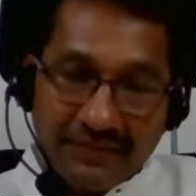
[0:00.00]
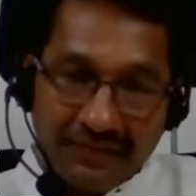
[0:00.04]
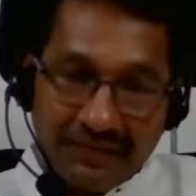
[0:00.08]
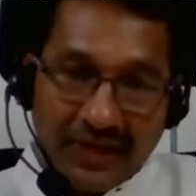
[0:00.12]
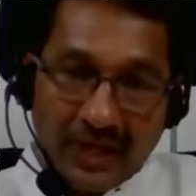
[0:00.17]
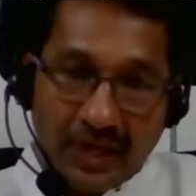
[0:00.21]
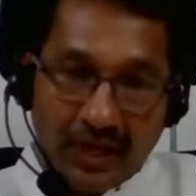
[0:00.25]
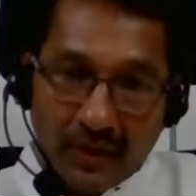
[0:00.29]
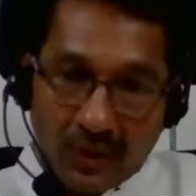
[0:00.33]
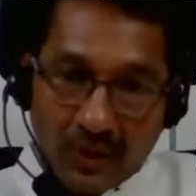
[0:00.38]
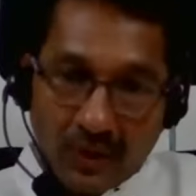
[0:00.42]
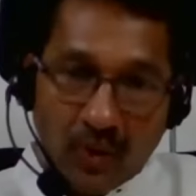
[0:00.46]

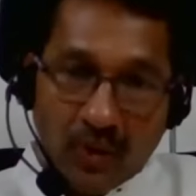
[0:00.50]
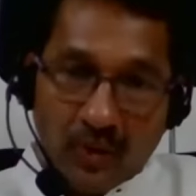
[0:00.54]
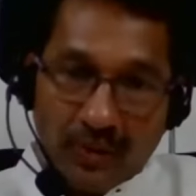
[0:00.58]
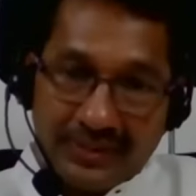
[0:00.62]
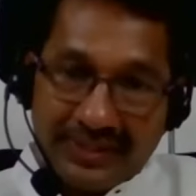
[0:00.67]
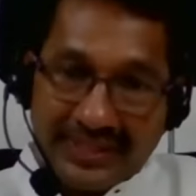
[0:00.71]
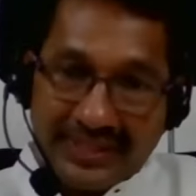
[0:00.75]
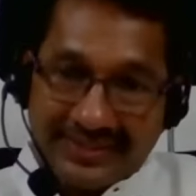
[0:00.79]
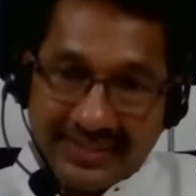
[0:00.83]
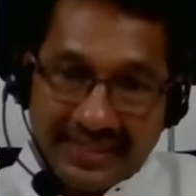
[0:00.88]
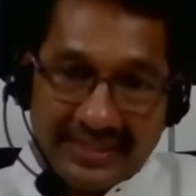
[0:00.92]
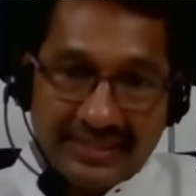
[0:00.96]
we all know
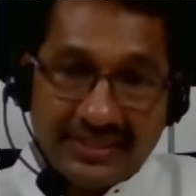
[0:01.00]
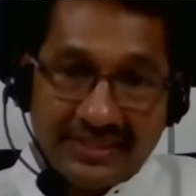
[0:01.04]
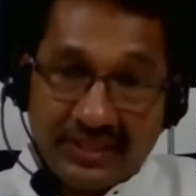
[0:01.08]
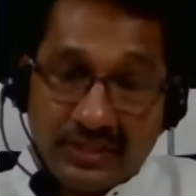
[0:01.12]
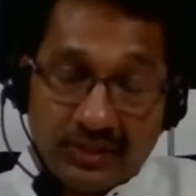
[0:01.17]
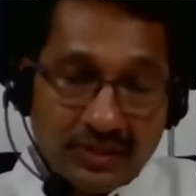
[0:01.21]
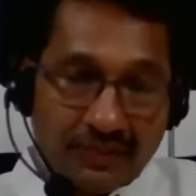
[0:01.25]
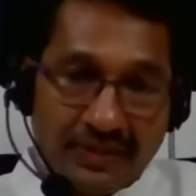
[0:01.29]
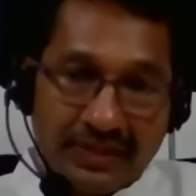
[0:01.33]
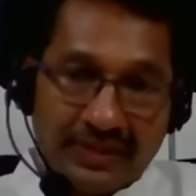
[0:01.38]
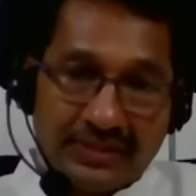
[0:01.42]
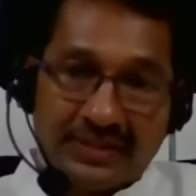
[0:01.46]
the thrust
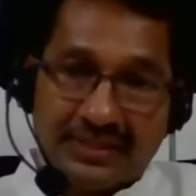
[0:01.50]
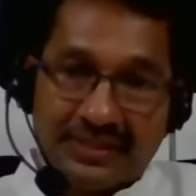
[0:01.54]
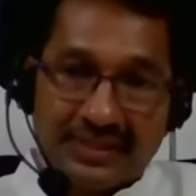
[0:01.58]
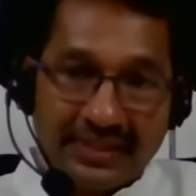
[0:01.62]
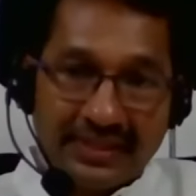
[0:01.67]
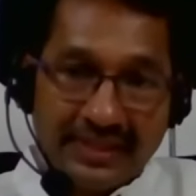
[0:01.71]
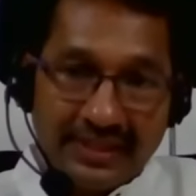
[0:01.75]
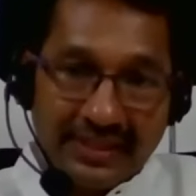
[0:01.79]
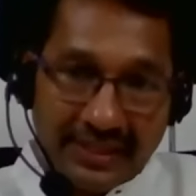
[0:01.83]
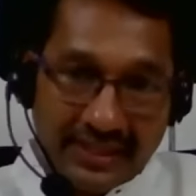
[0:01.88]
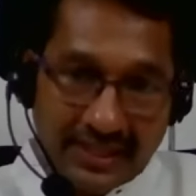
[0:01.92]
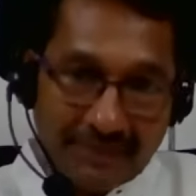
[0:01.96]
is
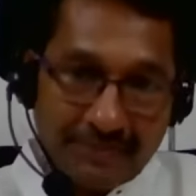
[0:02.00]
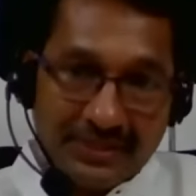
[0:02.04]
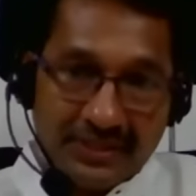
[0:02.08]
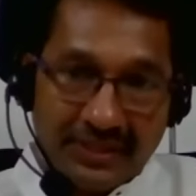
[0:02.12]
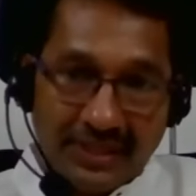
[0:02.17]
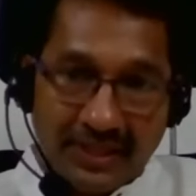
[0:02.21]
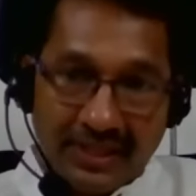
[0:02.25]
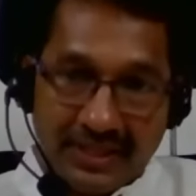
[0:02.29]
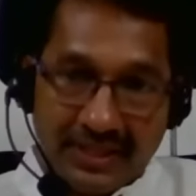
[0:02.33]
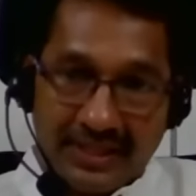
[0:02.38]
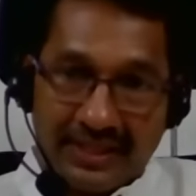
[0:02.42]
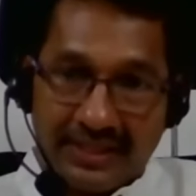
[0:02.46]
towards a
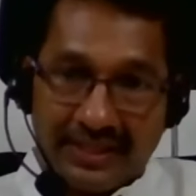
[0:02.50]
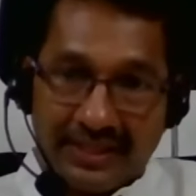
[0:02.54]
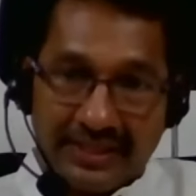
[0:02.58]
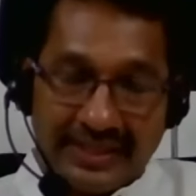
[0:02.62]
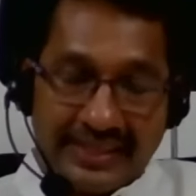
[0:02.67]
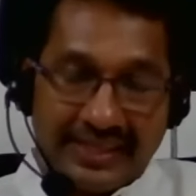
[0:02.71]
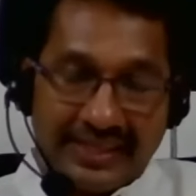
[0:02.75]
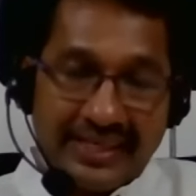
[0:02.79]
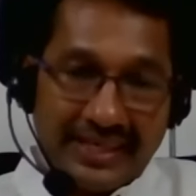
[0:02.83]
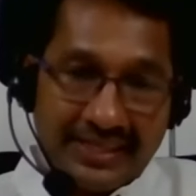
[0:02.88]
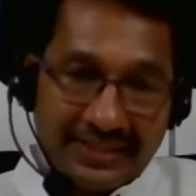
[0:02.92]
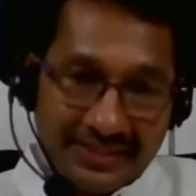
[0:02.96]
commercial
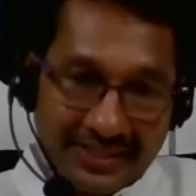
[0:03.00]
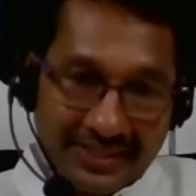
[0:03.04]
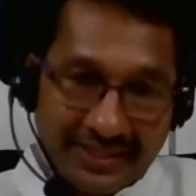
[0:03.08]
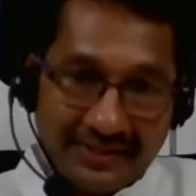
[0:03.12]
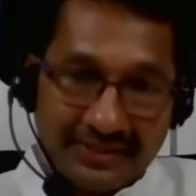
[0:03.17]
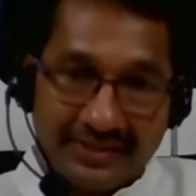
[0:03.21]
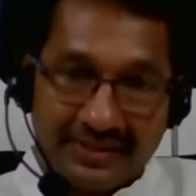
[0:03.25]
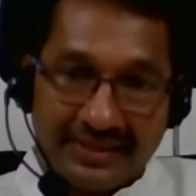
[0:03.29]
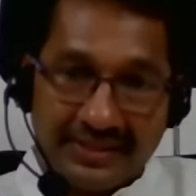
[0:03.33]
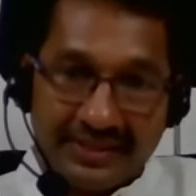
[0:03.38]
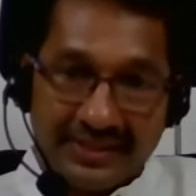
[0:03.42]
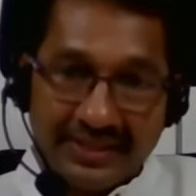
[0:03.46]

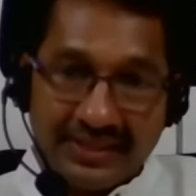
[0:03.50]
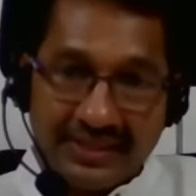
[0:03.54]
litigation.